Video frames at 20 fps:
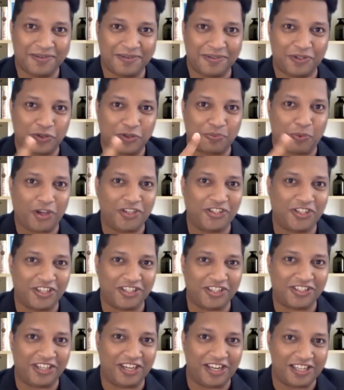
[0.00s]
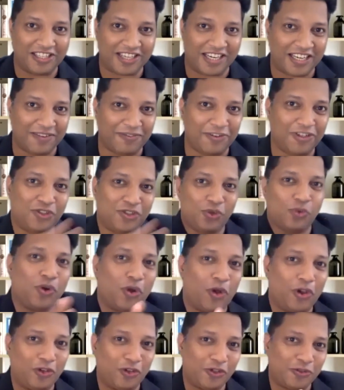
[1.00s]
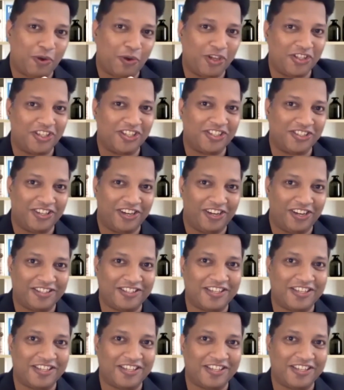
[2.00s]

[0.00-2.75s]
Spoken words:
those poisonous needles, and they will shoot all those poisonous needles.